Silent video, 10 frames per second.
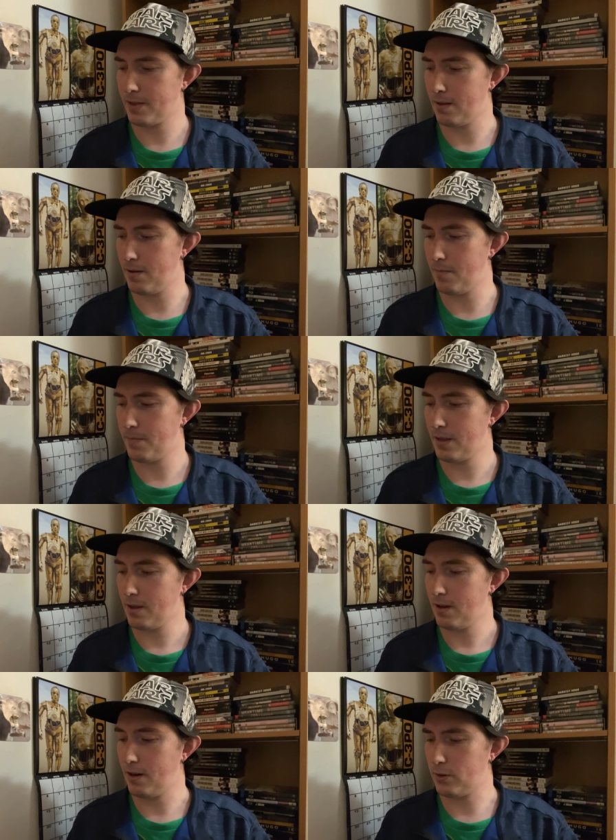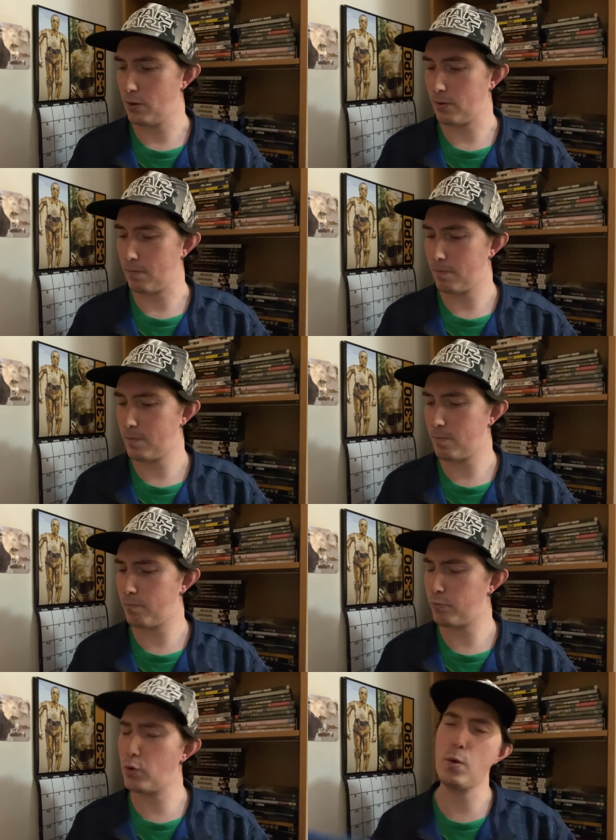Um, and it's also
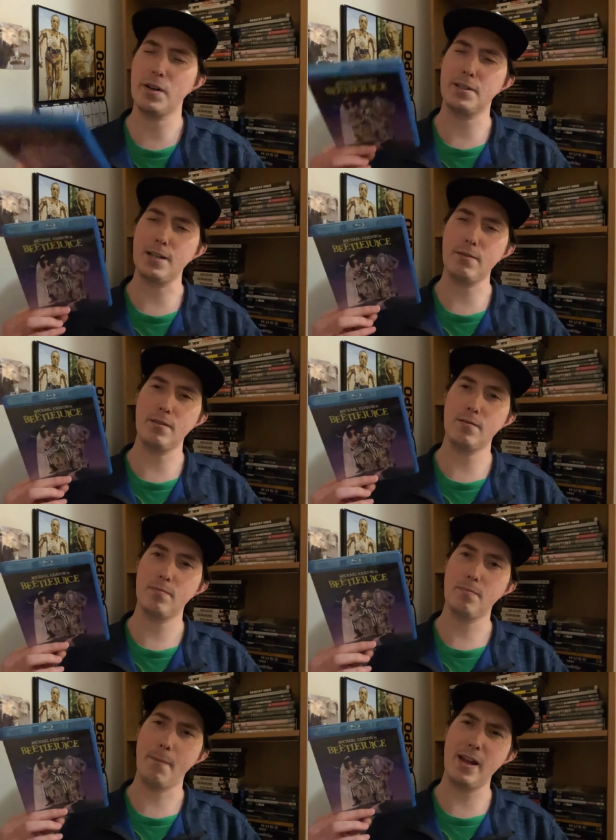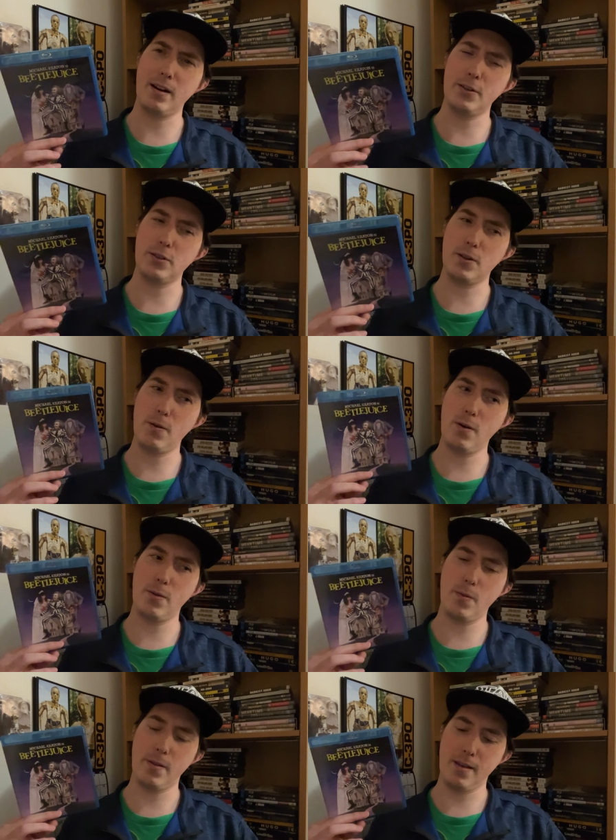cool to see the Maitlands go
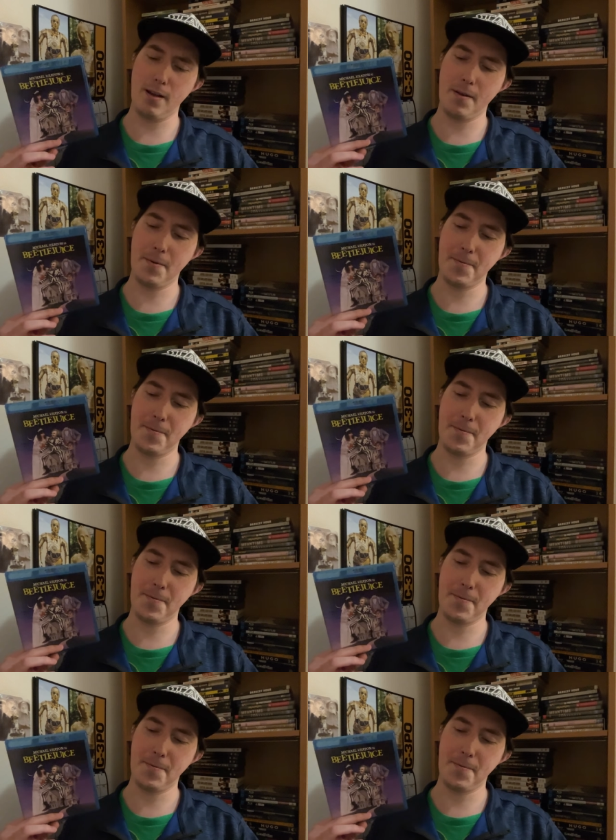to the, uh,